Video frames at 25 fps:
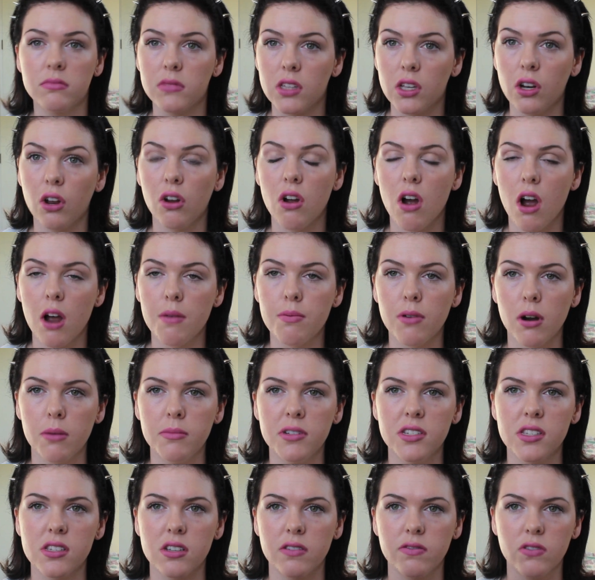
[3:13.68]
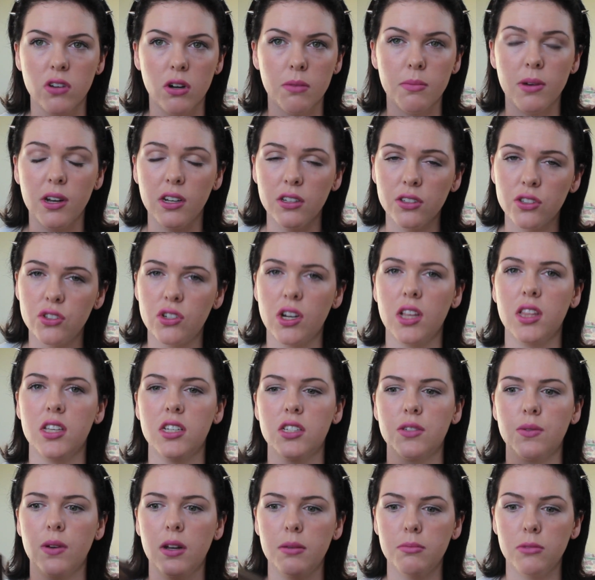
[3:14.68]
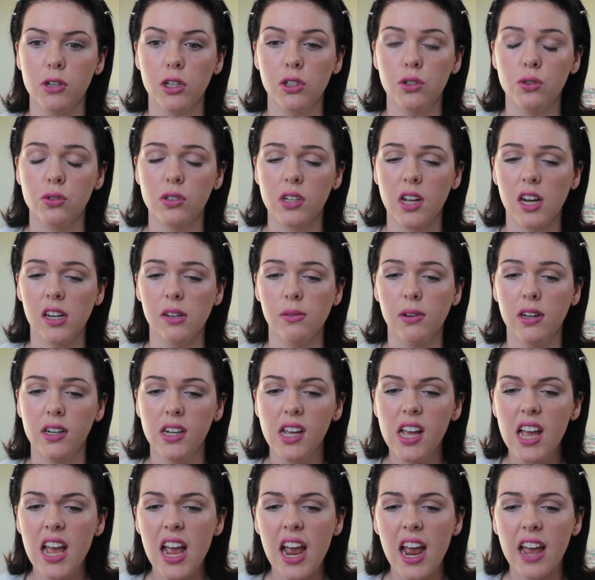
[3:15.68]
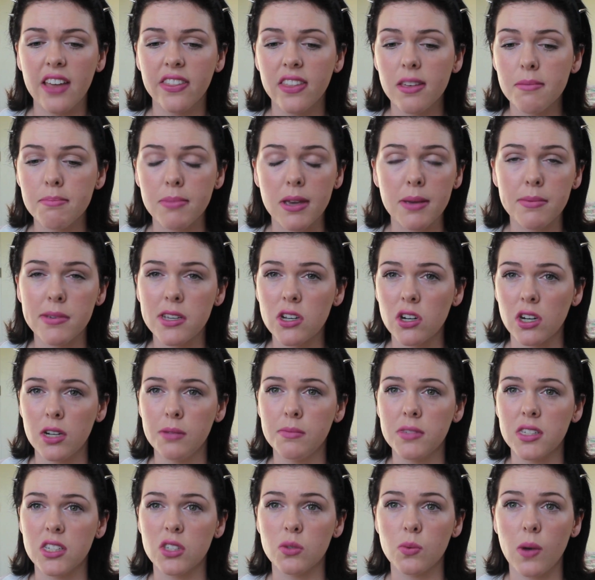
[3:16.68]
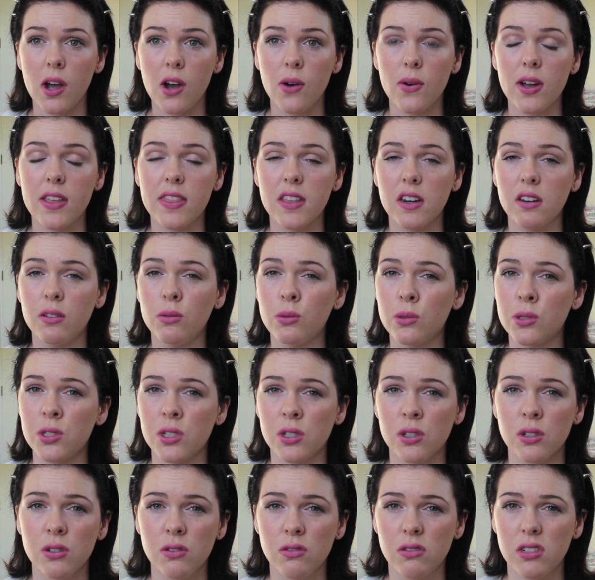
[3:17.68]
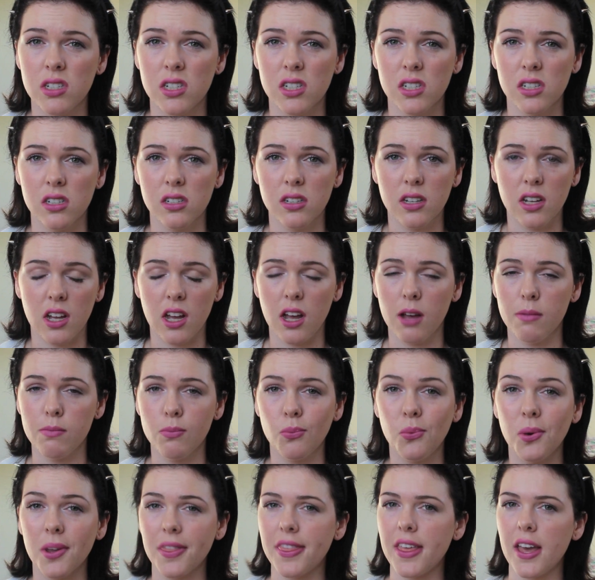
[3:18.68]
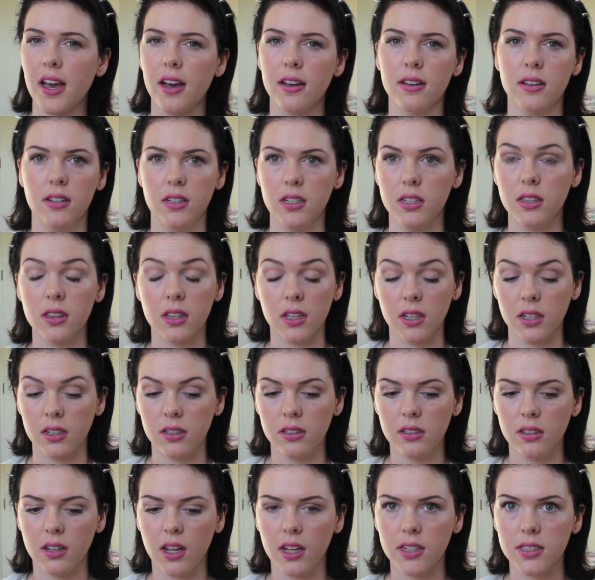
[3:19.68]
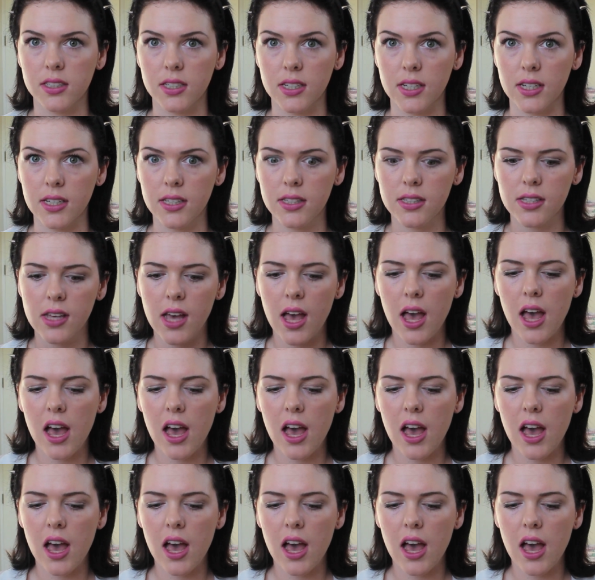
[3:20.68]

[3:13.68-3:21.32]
you know, eye primers. I've got my Australia's Fun by Jordana one, and then BB creams as well, and then I also did it without anything underneath,